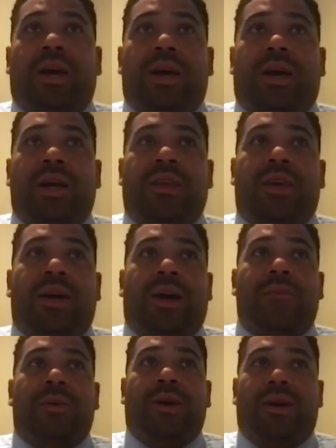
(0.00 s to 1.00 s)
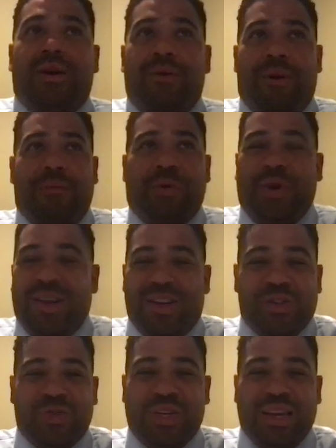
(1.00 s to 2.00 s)
I think I'm a pretty
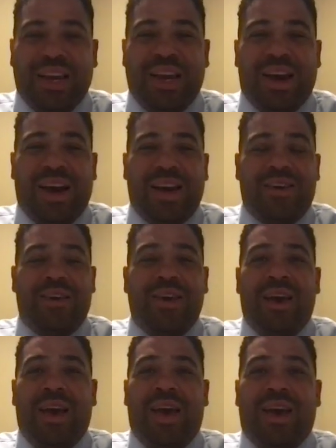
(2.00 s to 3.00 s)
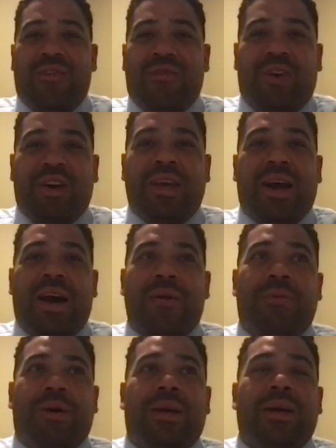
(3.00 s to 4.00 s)
intriguing guy and a fun guy,
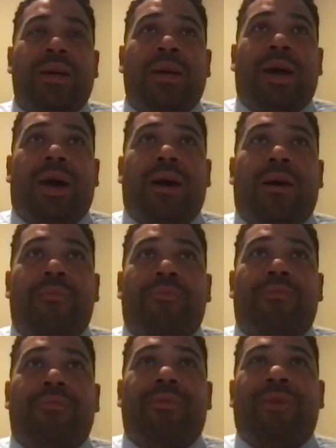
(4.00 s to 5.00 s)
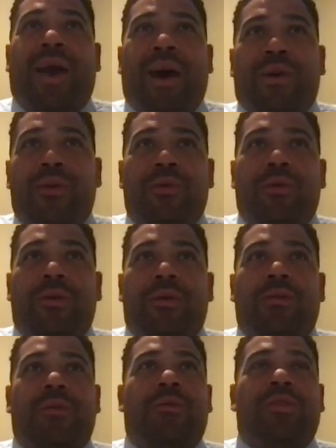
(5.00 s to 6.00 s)
but how
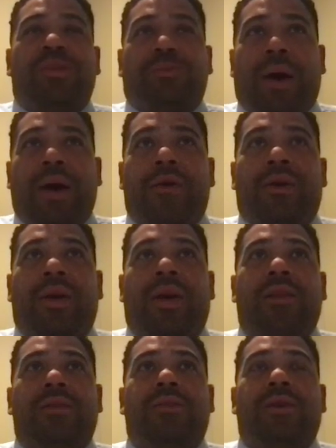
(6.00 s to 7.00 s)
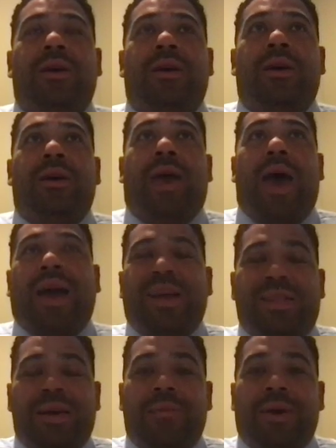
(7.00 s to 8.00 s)
to inspire kids
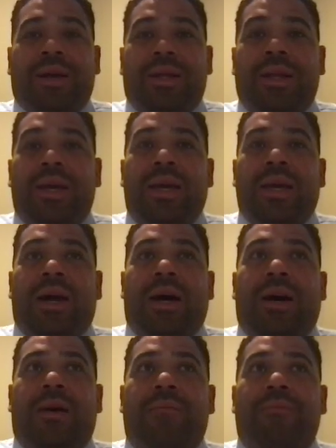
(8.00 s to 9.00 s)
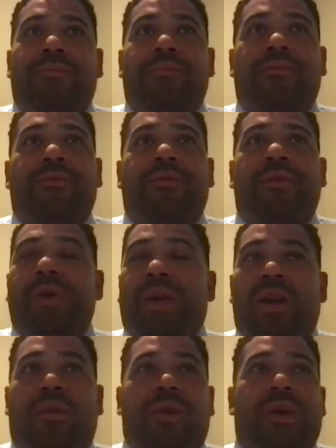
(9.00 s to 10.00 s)
academically, to be
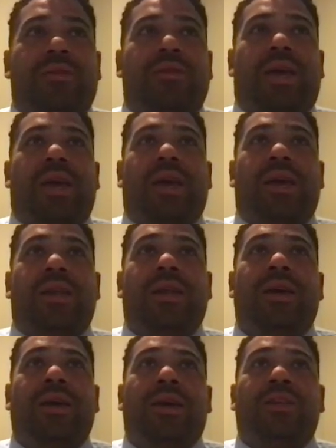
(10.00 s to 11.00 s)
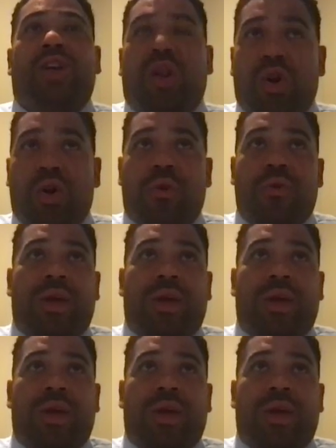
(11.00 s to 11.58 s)
curious and to learn